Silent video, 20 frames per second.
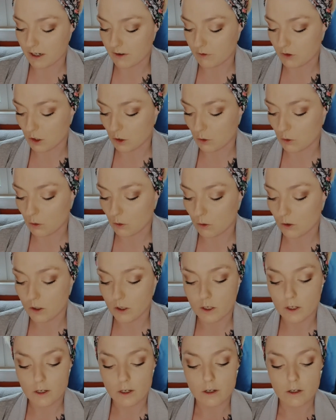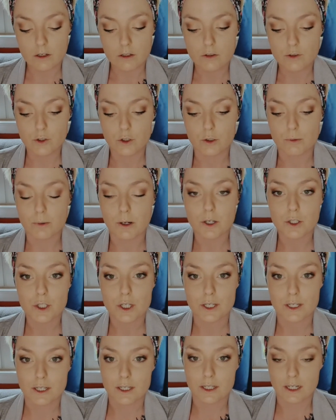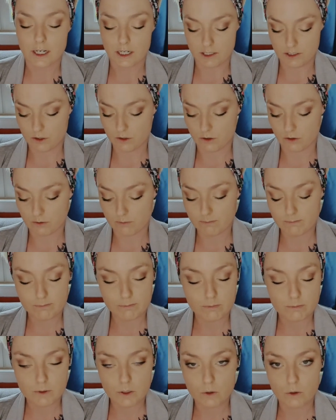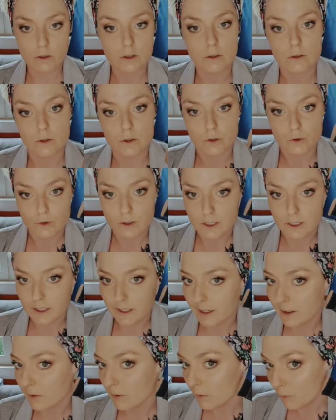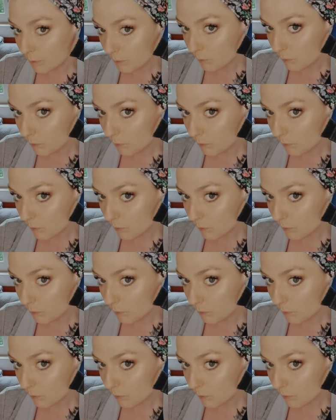If you go too much into that, you're going to look really ill.